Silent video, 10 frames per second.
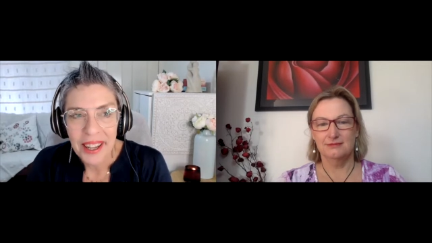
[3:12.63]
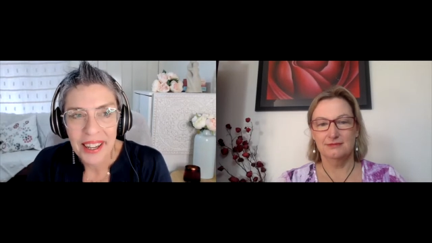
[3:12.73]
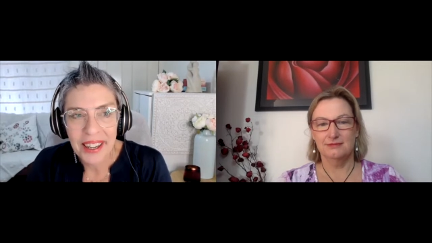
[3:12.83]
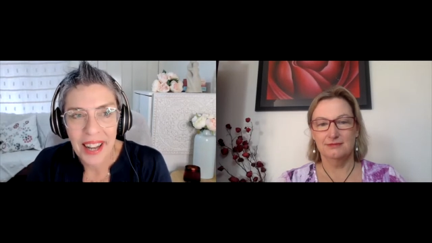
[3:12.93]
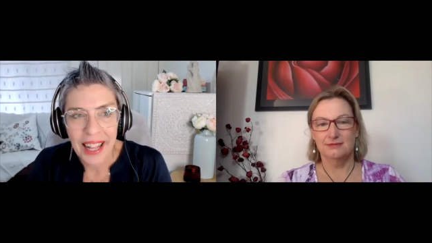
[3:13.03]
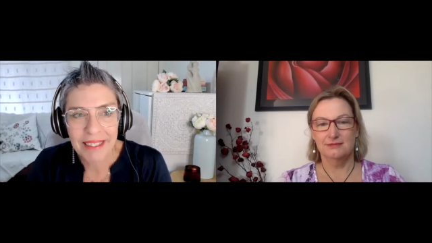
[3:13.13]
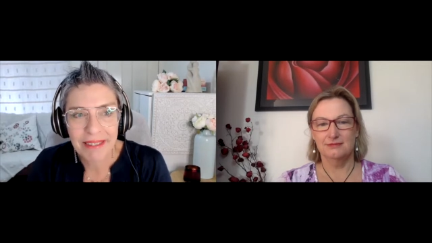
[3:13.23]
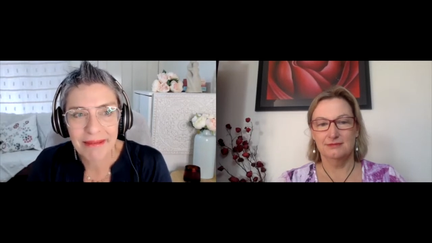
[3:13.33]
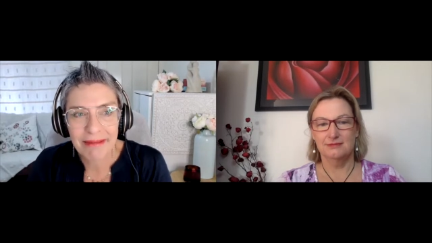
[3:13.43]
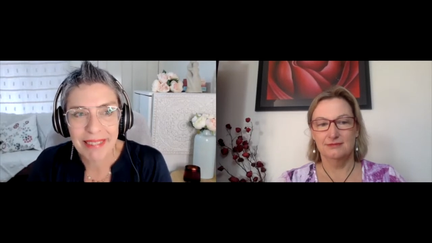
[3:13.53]
Speaker 1: like
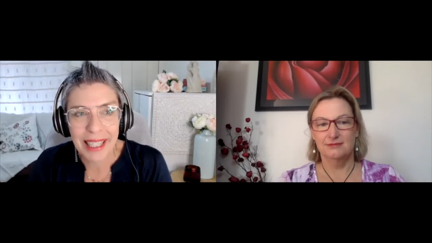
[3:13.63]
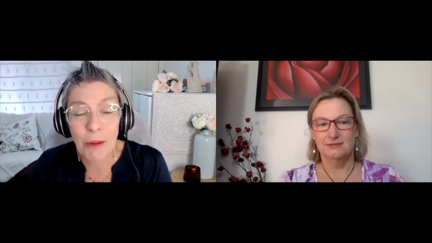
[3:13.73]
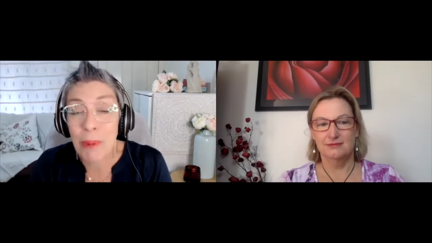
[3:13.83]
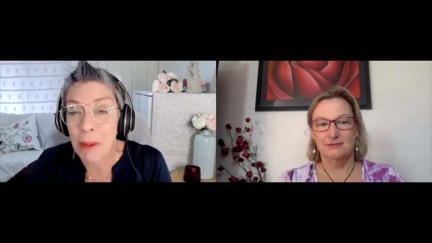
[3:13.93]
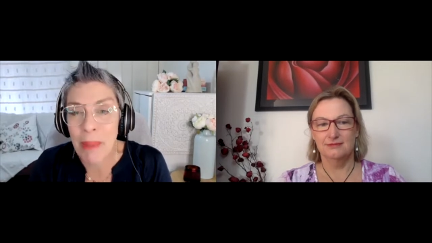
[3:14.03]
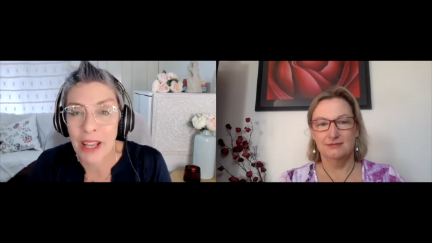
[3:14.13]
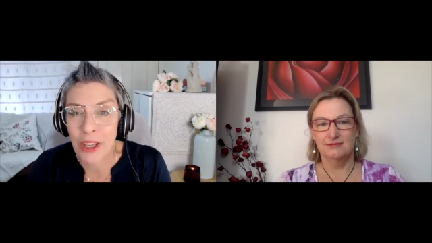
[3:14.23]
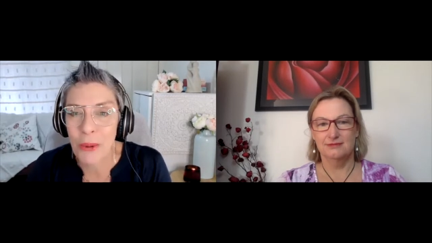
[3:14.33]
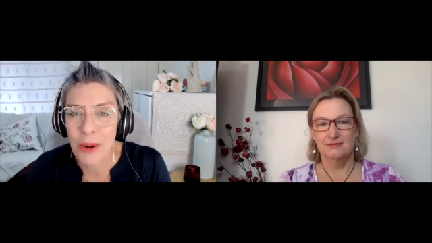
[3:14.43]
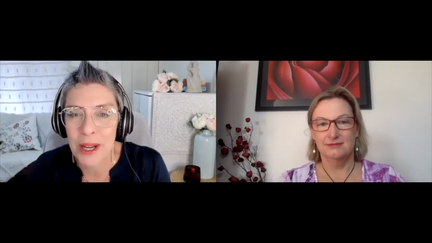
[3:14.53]
a little bit about
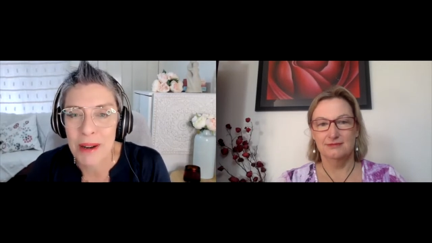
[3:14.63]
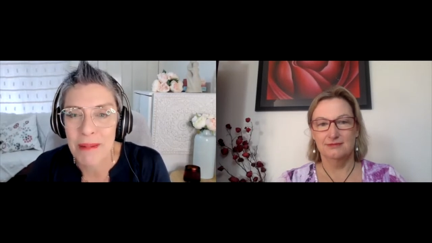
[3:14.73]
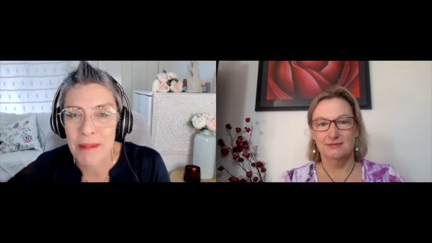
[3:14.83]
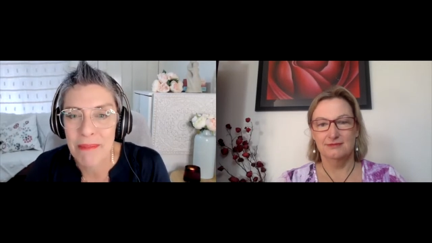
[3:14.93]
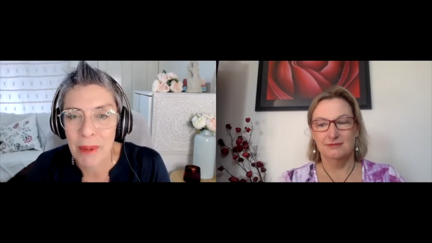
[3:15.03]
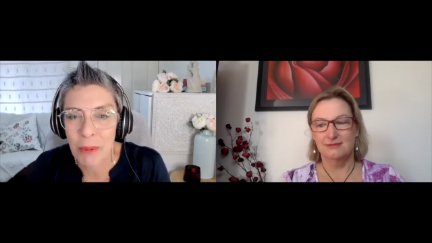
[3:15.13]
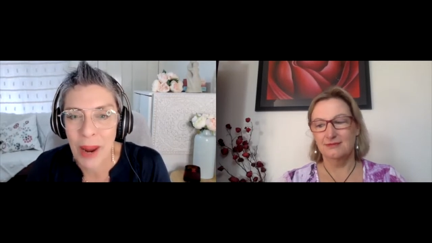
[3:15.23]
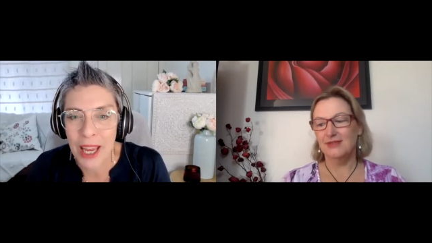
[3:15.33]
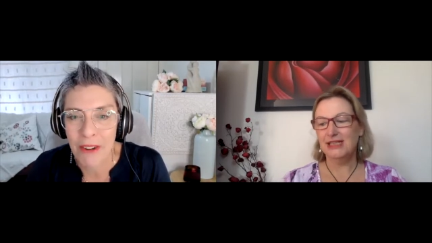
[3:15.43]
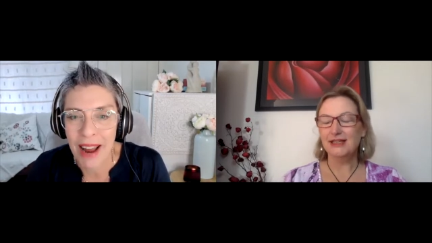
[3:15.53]
you and maybe
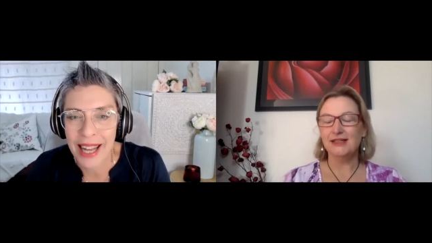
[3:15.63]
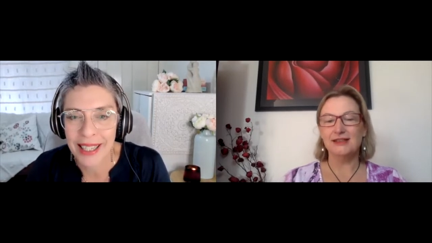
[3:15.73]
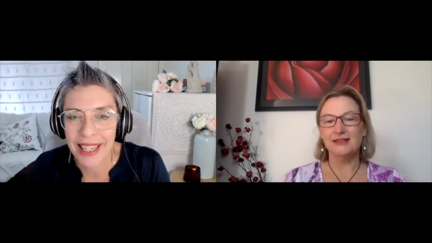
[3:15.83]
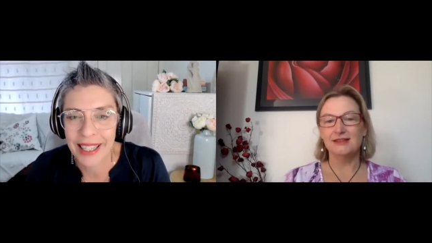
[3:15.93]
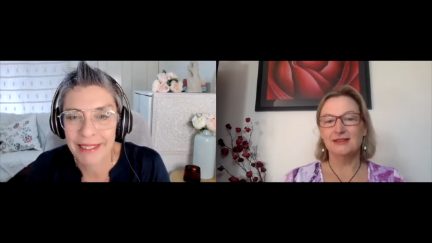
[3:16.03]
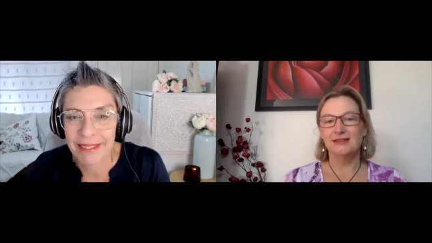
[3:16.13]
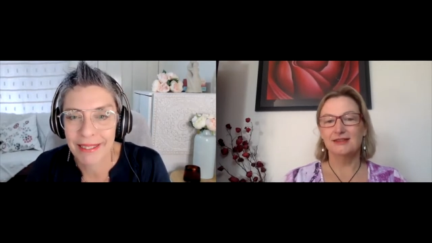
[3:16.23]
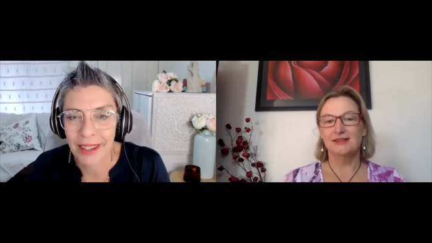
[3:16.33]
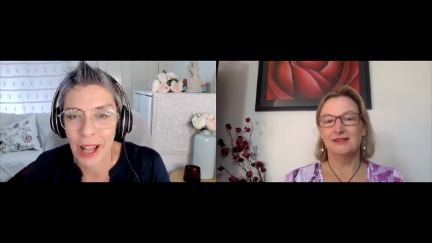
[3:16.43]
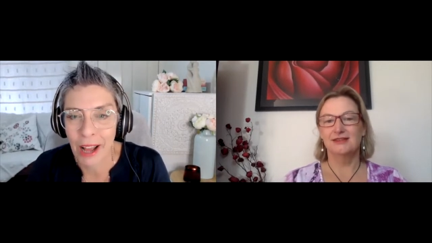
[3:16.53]
where you're at in
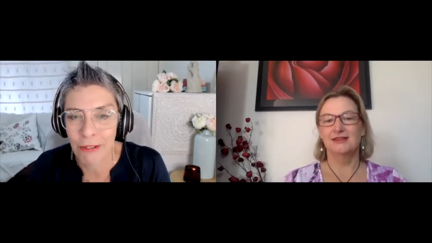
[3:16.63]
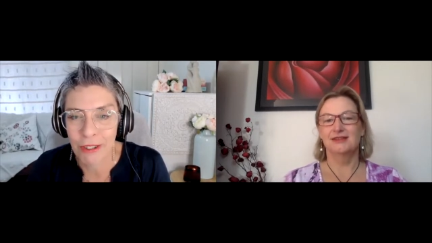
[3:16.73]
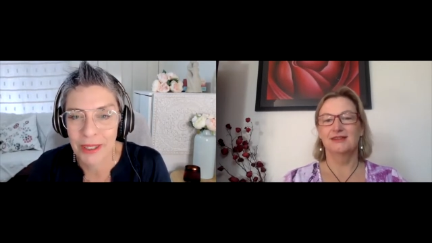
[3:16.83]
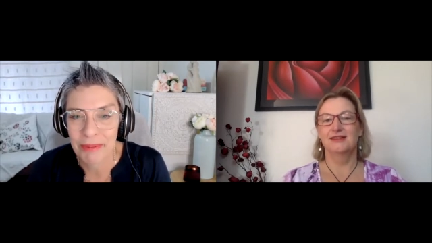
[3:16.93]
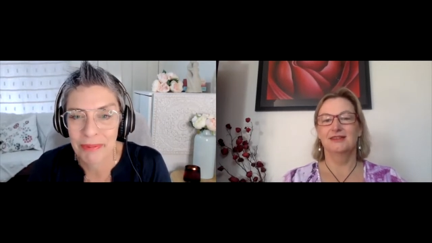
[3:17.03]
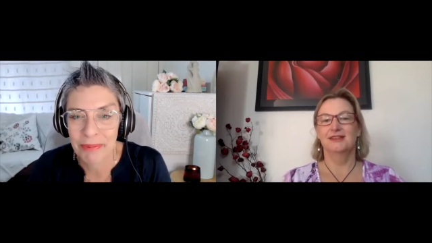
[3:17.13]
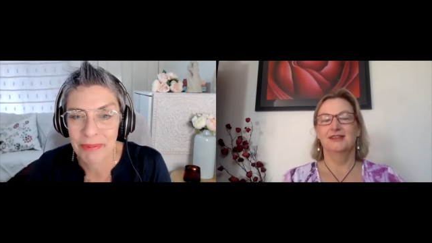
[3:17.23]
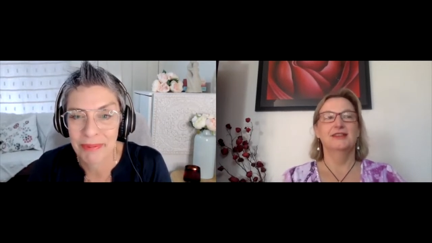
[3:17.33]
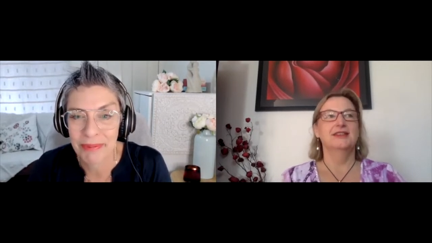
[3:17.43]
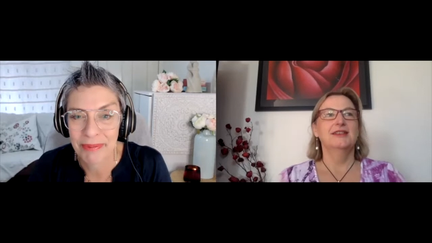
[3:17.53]
life.
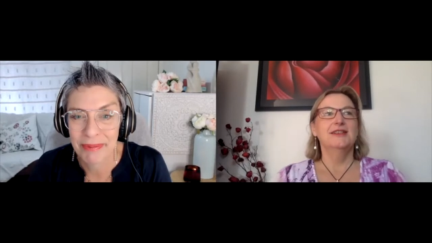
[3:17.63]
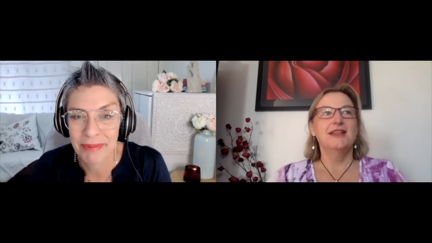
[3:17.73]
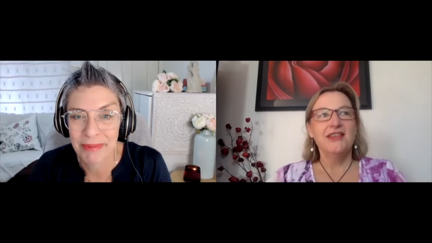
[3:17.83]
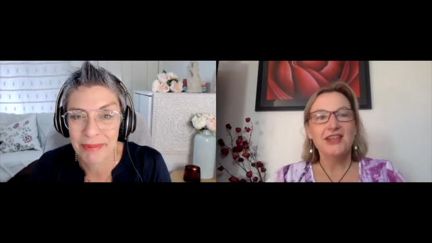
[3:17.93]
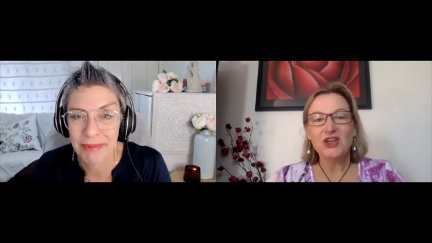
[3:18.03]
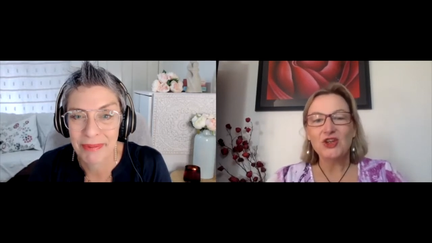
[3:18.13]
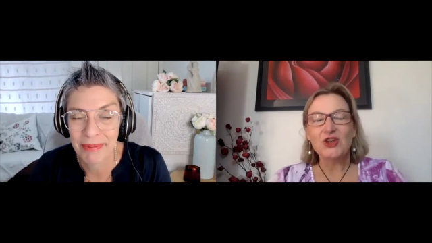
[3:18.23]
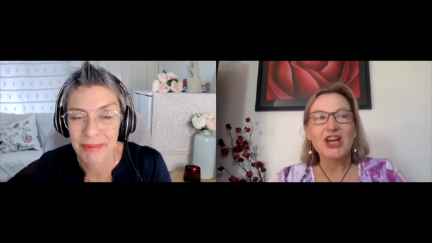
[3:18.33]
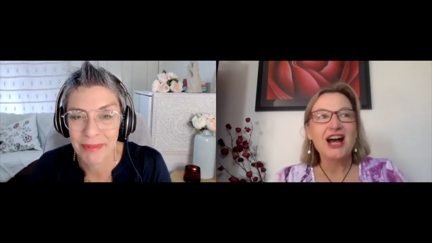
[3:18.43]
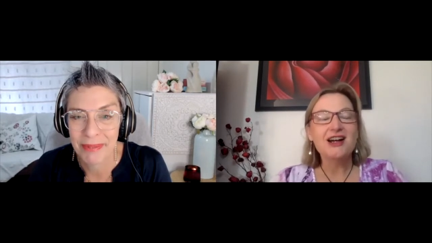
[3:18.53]
Thank
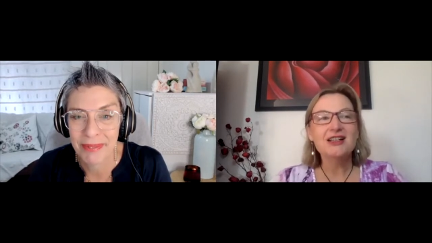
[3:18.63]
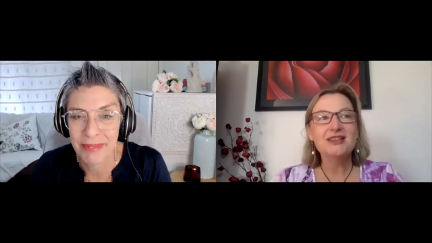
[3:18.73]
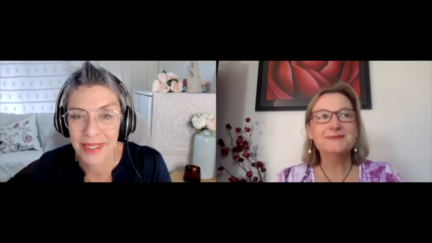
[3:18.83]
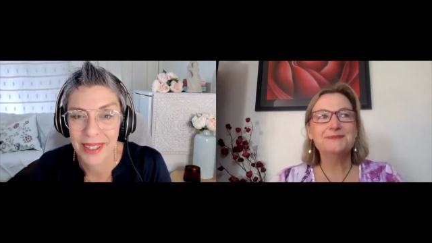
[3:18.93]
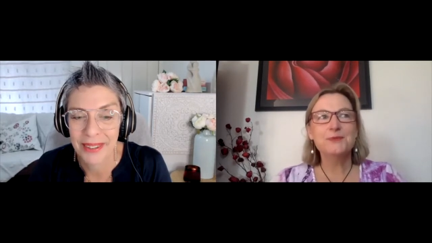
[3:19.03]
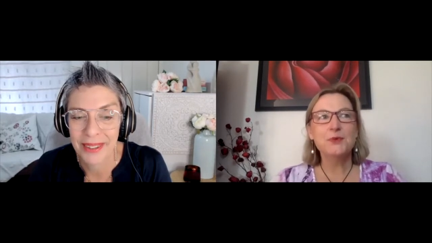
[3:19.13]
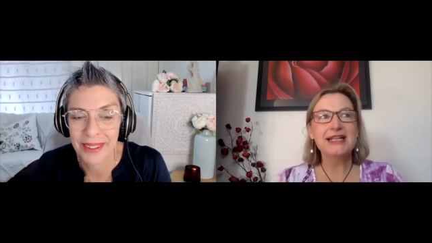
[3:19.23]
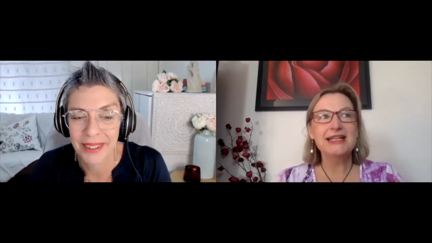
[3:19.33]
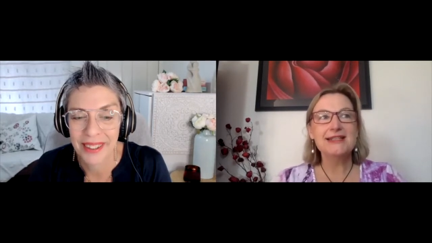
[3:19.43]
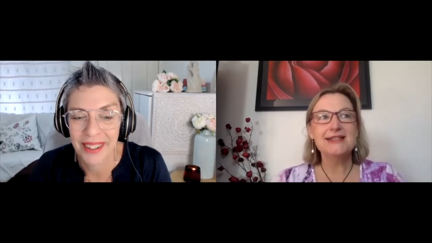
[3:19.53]
Speaker 2: you. Um, well,
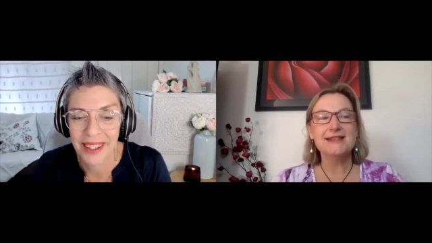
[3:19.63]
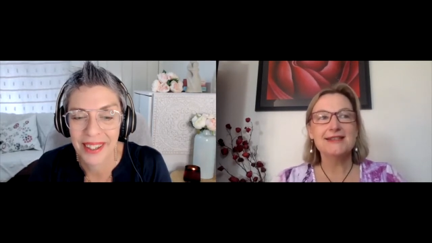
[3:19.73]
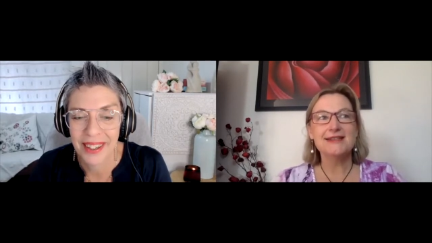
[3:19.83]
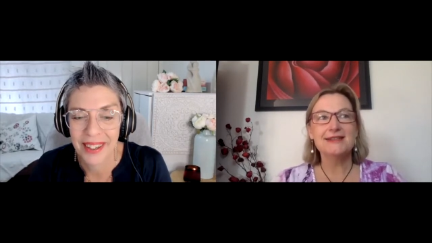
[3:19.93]
I guess